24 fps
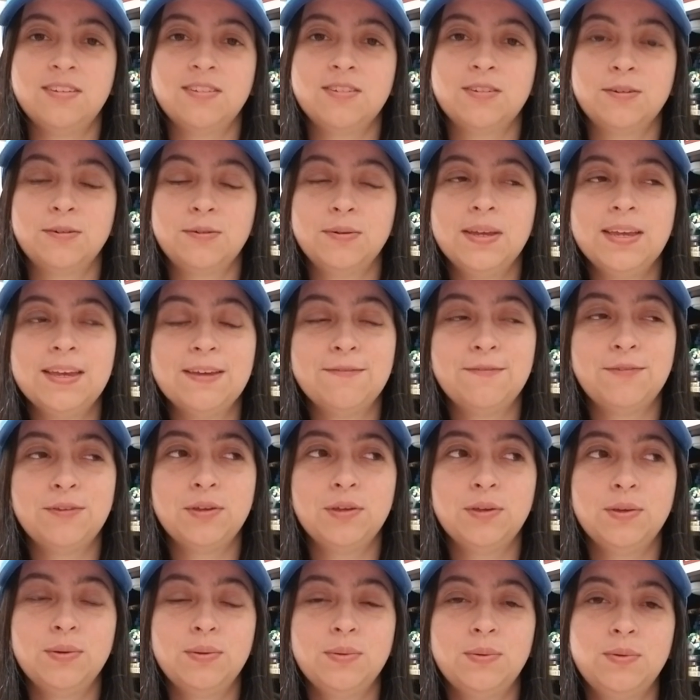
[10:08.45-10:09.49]
So if
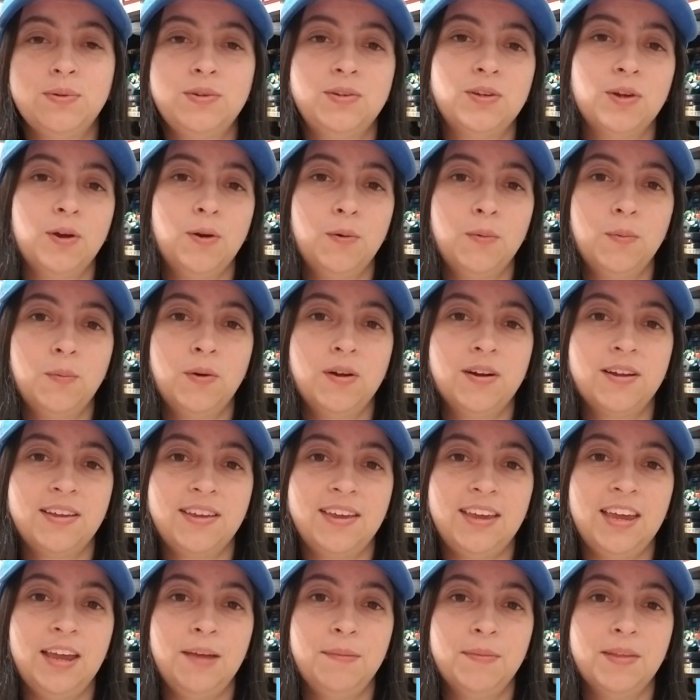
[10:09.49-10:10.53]
you don't want a
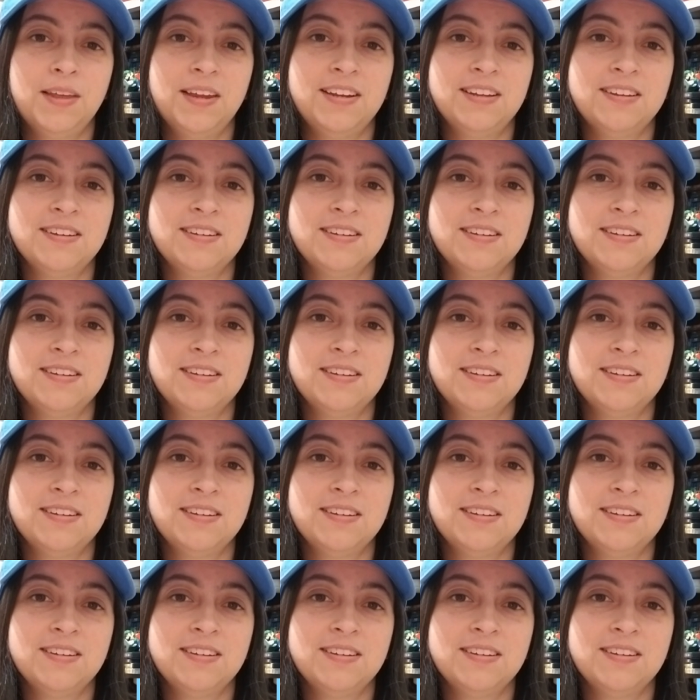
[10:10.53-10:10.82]
game that